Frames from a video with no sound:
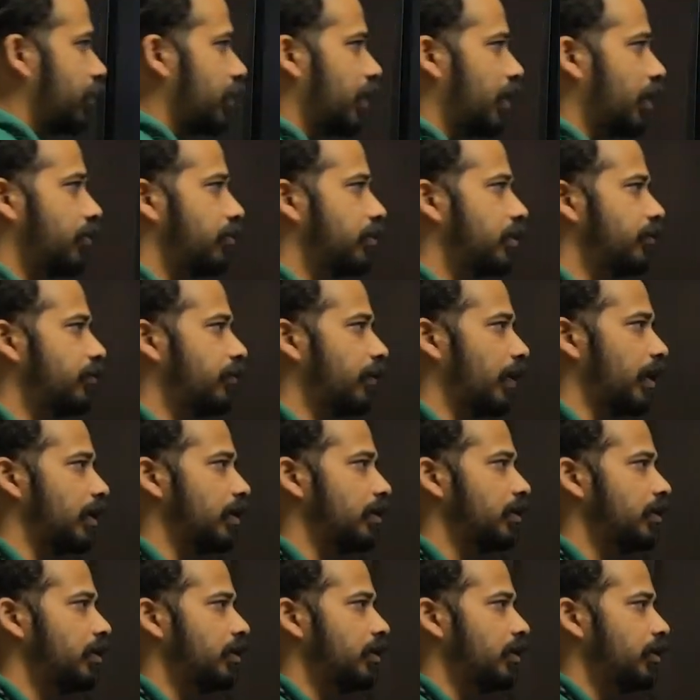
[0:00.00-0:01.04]
I have defined.
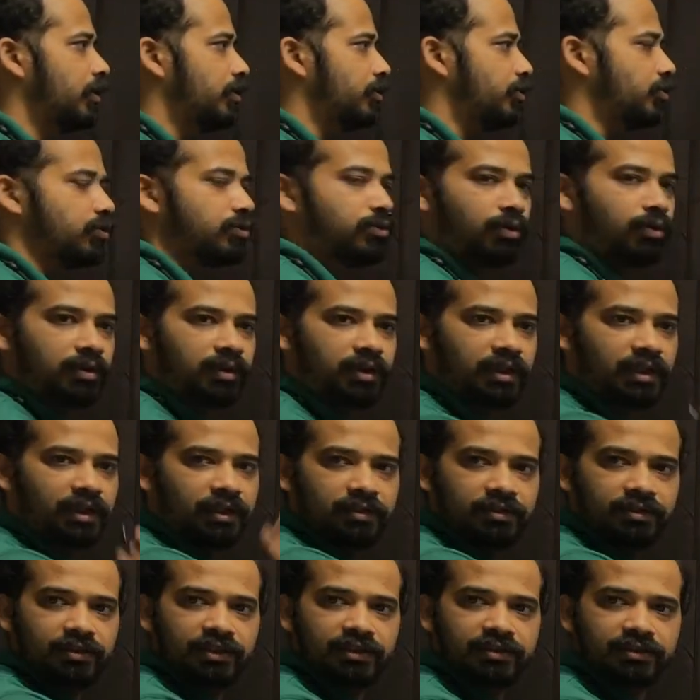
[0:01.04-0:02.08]
You don't
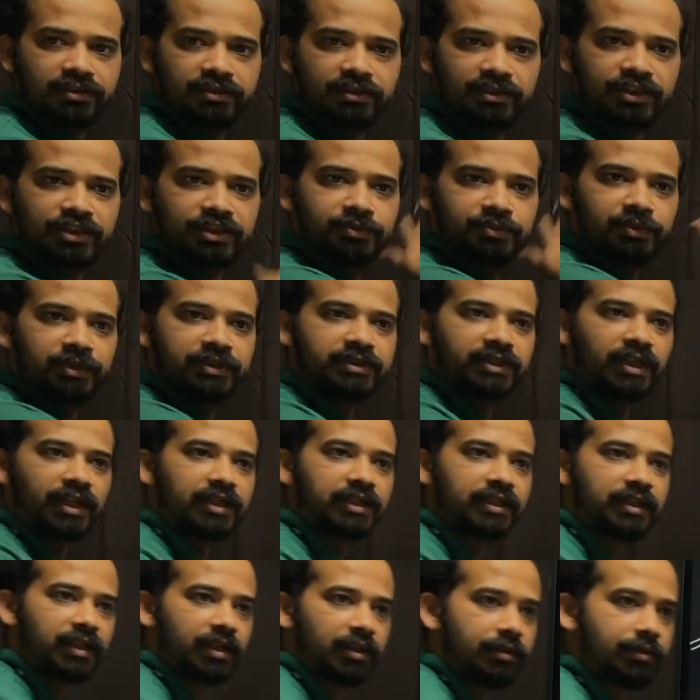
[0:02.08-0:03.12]
need this much
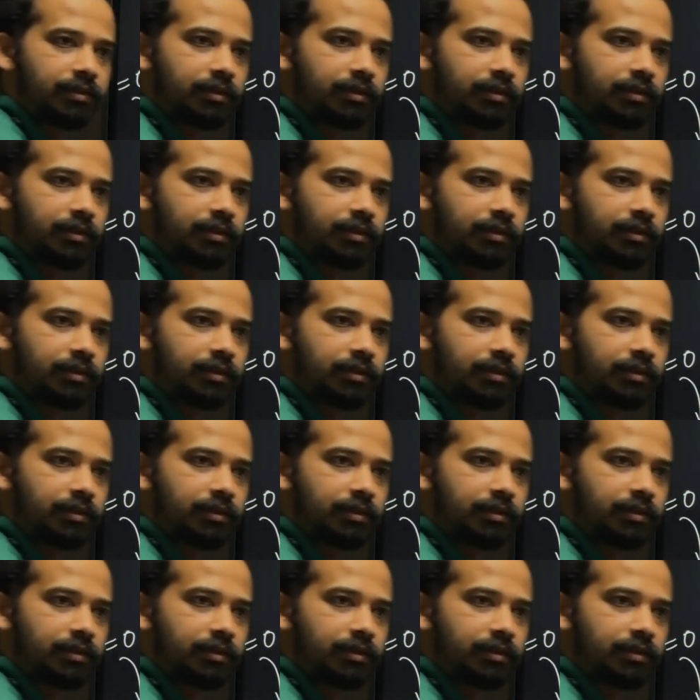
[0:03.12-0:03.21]
idea.